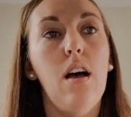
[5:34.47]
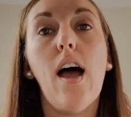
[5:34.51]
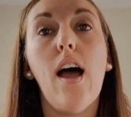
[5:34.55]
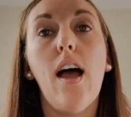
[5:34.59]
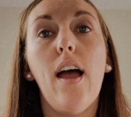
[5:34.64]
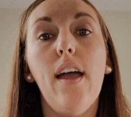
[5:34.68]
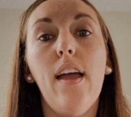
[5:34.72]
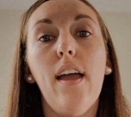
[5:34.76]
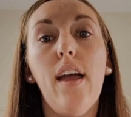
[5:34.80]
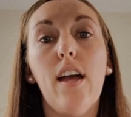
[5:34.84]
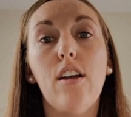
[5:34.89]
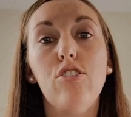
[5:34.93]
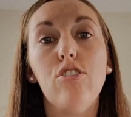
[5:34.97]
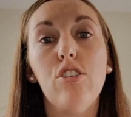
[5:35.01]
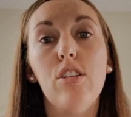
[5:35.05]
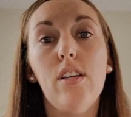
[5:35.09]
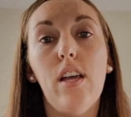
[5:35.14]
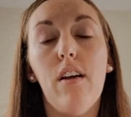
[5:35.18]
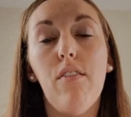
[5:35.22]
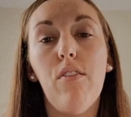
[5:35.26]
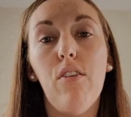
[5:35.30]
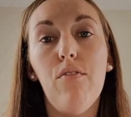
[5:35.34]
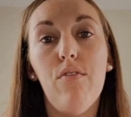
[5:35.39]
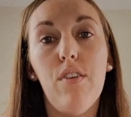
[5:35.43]
I
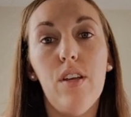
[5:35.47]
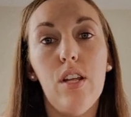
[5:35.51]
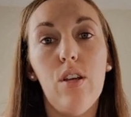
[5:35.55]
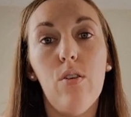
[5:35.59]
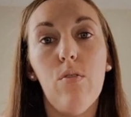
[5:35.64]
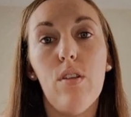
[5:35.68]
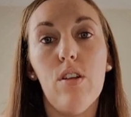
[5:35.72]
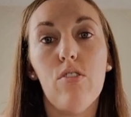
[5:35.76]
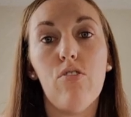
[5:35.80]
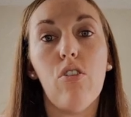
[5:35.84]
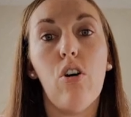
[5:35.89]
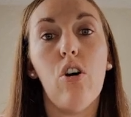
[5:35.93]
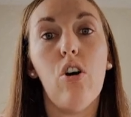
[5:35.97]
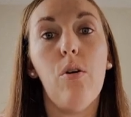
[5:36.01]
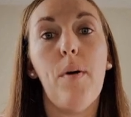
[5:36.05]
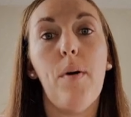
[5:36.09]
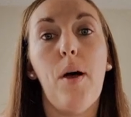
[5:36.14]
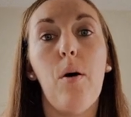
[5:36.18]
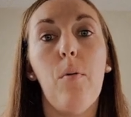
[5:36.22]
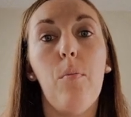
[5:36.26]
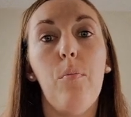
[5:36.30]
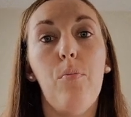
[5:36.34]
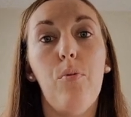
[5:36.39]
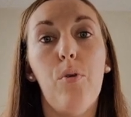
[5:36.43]
actually have a video that's all
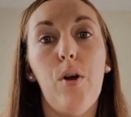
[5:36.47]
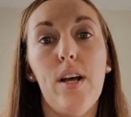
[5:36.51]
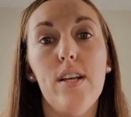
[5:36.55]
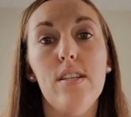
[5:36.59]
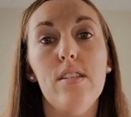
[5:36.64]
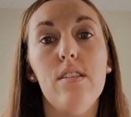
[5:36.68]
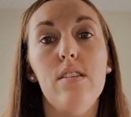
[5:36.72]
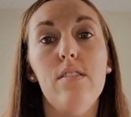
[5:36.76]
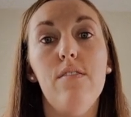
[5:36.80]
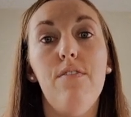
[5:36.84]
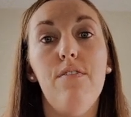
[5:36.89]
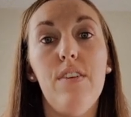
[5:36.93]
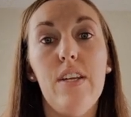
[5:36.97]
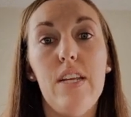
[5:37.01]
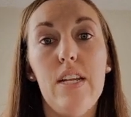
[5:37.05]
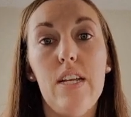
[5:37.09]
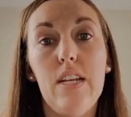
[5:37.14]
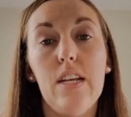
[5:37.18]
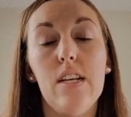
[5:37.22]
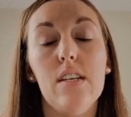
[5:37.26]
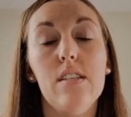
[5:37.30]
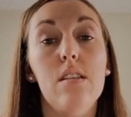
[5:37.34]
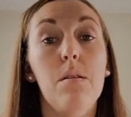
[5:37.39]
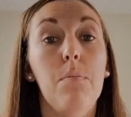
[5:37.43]
about
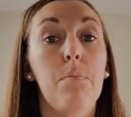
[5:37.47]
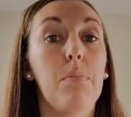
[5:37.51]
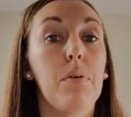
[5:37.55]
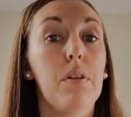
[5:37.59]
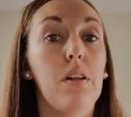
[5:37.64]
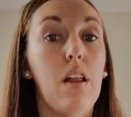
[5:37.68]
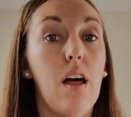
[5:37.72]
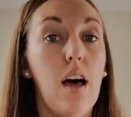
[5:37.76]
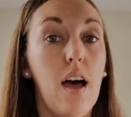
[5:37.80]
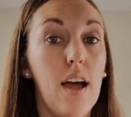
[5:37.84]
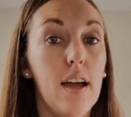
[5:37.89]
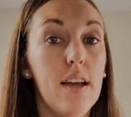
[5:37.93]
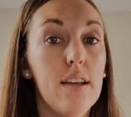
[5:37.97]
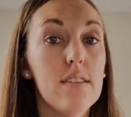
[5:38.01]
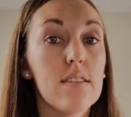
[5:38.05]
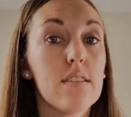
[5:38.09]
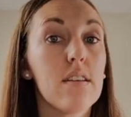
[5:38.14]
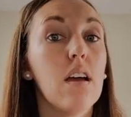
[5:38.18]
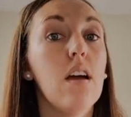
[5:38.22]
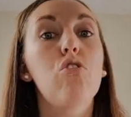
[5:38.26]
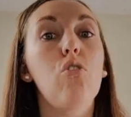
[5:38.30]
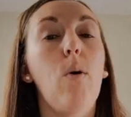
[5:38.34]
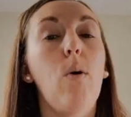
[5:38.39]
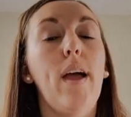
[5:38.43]
breastfeeding
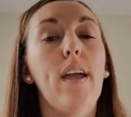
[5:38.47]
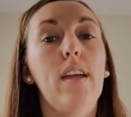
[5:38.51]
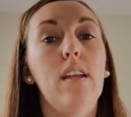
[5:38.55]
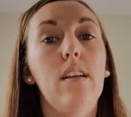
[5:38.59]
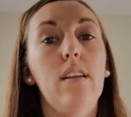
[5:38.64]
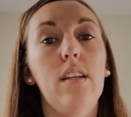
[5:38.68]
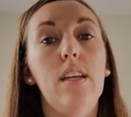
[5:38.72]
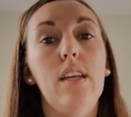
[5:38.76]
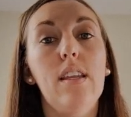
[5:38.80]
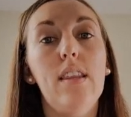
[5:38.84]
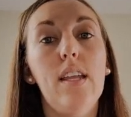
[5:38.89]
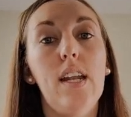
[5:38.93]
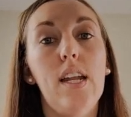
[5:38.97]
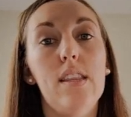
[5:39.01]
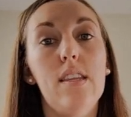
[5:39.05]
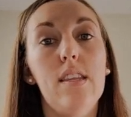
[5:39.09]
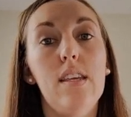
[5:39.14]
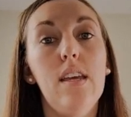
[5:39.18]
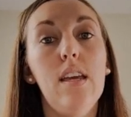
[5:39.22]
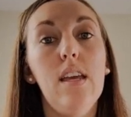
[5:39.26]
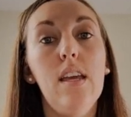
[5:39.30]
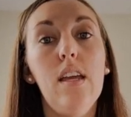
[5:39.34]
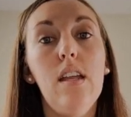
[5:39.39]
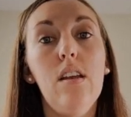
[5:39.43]
supplies, so I can link that at
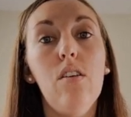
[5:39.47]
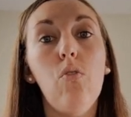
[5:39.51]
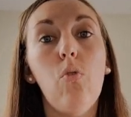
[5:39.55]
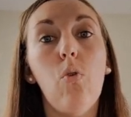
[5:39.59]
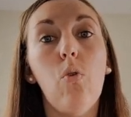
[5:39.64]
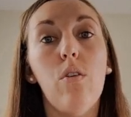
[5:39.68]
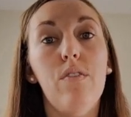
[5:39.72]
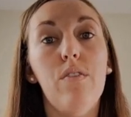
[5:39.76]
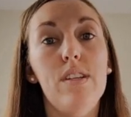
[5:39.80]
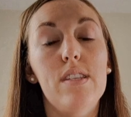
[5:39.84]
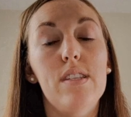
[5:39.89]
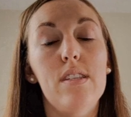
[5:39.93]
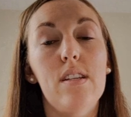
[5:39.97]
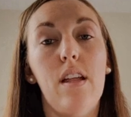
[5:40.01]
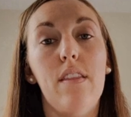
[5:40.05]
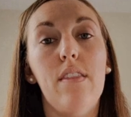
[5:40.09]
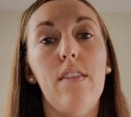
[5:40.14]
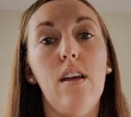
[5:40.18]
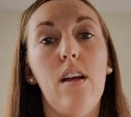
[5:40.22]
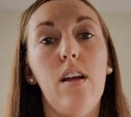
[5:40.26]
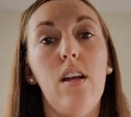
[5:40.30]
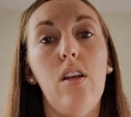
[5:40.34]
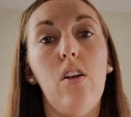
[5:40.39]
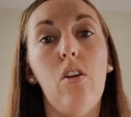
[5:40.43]
the end, or if it's
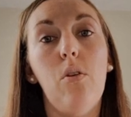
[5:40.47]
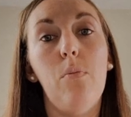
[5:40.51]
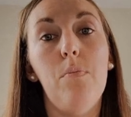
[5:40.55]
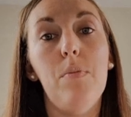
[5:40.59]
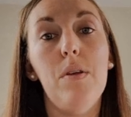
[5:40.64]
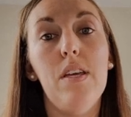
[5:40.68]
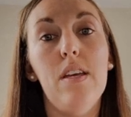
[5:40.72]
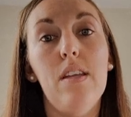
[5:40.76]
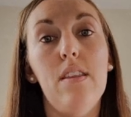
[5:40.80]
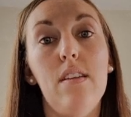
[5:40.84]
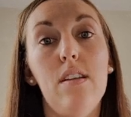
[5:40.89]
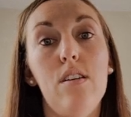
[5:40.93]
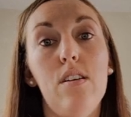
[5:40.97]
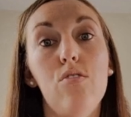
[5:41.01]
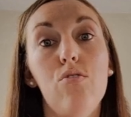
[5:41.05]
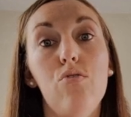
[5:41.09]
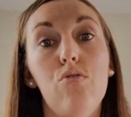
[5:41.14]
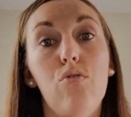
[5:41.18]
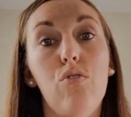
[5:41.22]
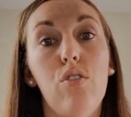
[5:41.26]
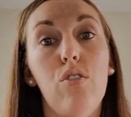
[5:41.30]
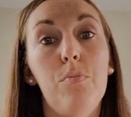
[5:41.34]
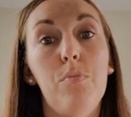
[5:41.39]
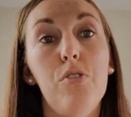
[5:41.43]
not there, it'll be in the
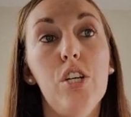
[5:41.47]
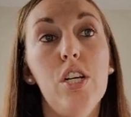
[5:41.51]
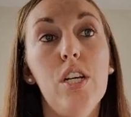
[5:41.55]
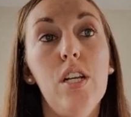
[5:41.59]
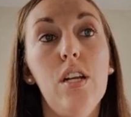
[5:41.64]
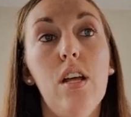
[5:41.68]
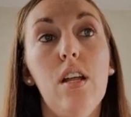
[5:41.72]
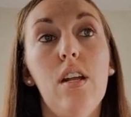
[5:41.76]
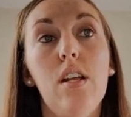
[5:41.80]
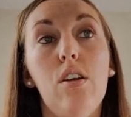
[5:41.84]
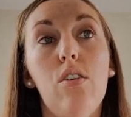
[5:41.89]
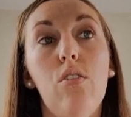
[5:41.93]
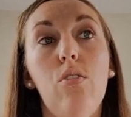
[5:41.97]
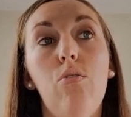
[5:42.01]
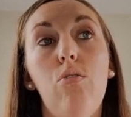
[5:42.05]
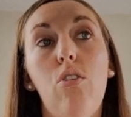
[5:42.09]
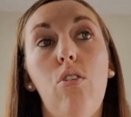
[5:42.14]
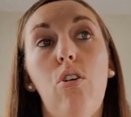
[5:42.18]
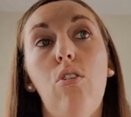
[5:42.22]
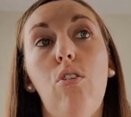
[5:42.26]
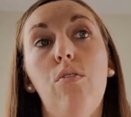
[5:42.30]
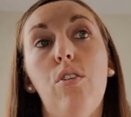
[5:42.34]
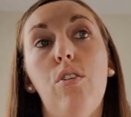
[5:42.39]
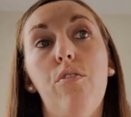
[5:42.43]
description, and it
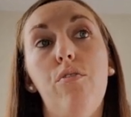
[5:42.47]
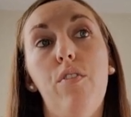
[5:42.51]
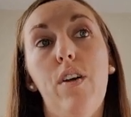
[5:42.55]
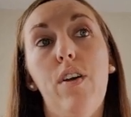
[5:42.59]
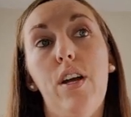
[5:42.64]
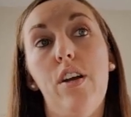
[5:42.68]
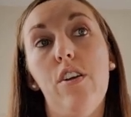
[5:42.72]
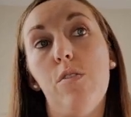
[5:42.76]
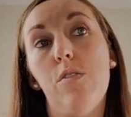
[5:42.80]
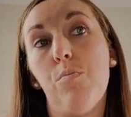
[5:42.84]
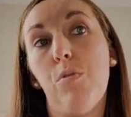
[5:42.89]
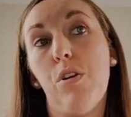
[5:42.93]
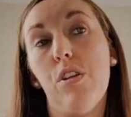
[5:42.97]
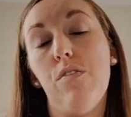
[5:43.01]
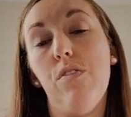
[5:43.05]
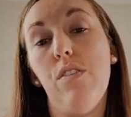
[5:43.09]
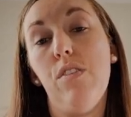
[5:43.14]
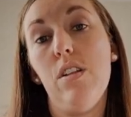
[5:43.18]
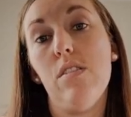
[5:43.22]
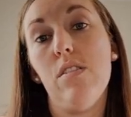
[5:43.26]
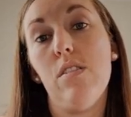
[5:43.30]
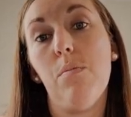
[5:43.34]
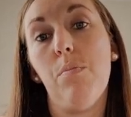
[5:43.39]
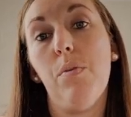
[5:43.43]
goes over various
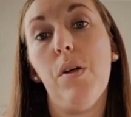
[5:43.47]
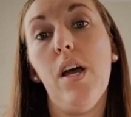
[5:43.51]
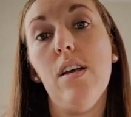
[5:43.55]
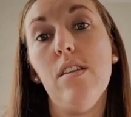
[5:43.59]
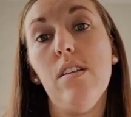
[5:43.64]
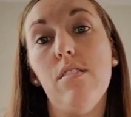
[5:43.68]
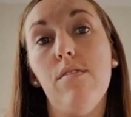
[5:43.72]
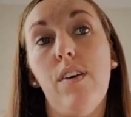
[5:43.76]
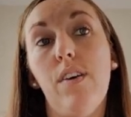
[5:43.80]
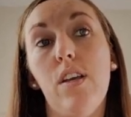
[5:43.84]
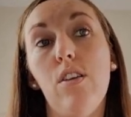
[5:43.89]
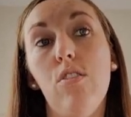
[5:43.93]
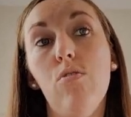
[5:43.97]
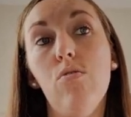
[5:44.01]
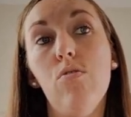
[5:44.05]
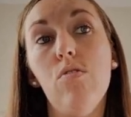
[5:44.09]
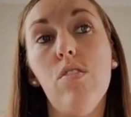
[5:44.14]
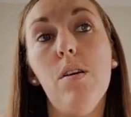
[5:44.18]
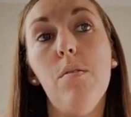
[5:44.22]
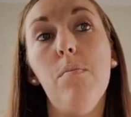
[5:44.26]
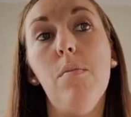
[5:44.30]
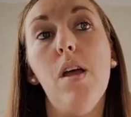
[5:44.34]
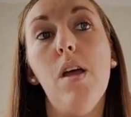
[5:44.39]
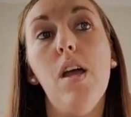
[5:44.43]
breastfeeding supplies if I
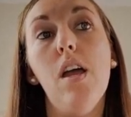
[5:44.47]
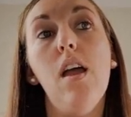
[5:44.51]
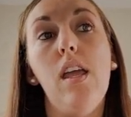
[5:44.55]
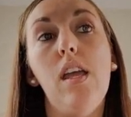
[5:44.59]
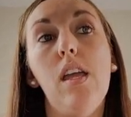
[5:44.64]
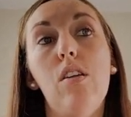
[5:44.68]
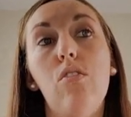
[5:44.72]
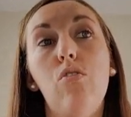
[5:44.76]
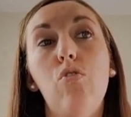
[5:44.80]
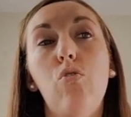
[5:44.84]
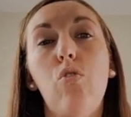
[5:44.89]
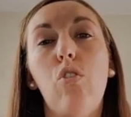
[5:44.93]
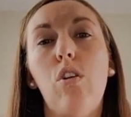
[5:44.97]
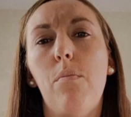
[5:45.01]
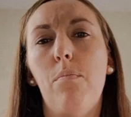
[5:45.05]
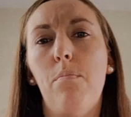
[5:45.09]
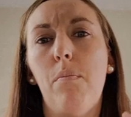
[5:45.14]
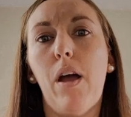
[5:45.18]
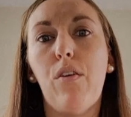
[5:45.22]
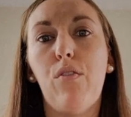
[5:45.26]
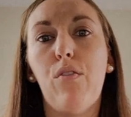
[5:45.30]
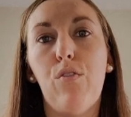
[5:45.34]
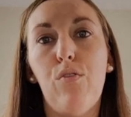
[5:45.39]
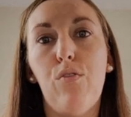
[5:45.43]
use them and sort of
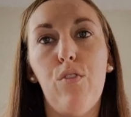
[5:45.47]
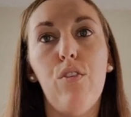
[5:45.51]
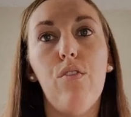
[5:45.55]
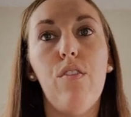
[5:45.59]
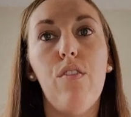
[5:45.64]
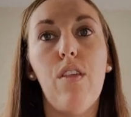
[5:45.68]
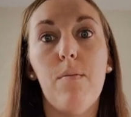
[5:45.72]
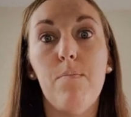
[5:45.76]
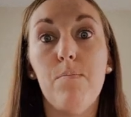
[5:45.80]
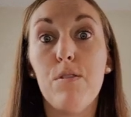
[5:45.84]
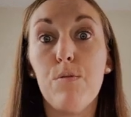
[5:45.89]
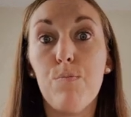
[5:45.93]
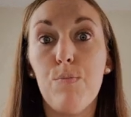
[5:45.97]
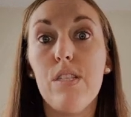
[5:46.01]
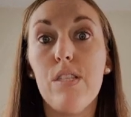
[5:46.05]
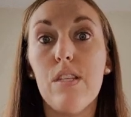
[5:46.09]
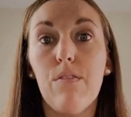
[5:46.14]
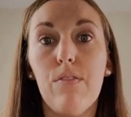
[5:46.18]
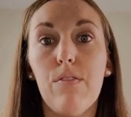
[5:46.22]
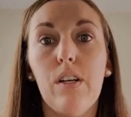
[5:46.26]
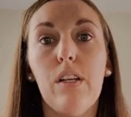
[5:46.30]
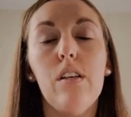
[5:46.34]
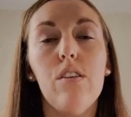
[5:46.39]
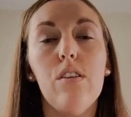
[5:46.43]
my review of them
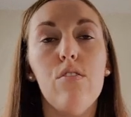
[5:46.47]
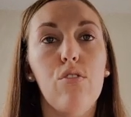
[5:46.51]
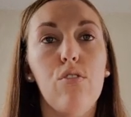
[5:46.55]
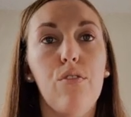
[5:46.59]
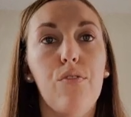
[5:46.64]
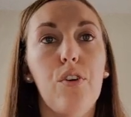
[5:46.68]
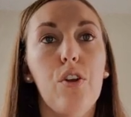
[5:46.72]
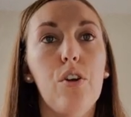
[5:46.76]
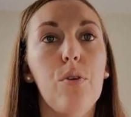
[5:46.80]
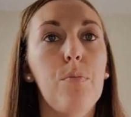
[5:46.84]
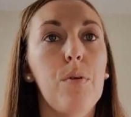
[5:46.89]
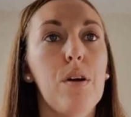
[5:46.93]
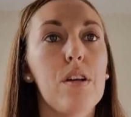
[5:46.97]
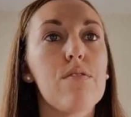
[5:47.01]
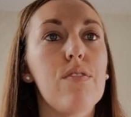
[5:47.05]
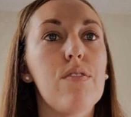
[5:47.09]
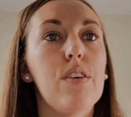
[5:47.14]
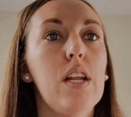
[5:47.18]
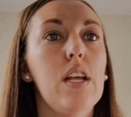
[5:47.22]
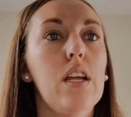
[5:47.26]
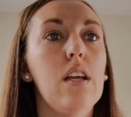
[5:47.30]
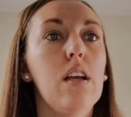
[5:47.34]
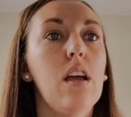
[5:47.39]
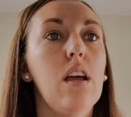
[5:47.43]
specifically. So if you're into
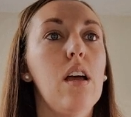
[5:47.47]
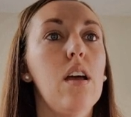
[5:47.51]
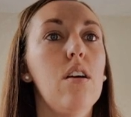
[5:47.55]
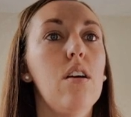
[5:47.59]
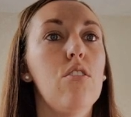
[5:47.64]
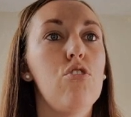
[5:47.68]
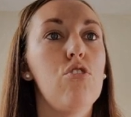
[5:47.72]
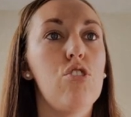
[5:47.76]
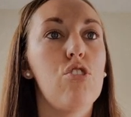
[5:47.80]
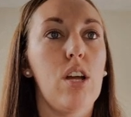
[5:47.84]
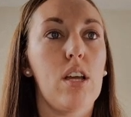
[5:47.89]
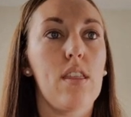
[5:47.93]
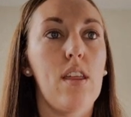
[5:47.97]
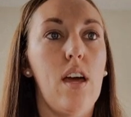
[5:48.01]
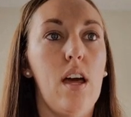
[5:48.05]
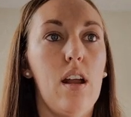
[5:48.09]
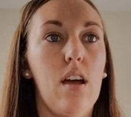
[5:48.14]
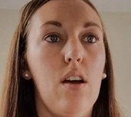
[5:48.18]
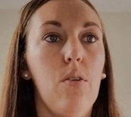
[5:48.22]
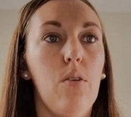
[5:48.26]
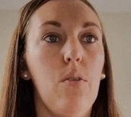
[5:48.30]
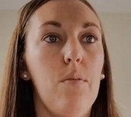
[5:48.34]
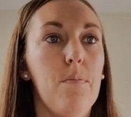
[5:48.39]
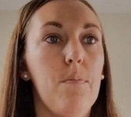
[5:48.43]
breastfeeding, check
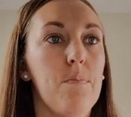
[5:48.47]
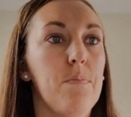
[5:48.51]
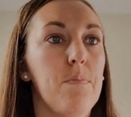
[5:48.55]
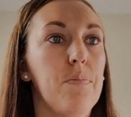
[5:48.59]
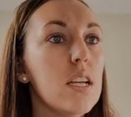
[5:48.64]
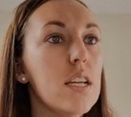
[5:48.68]
that out.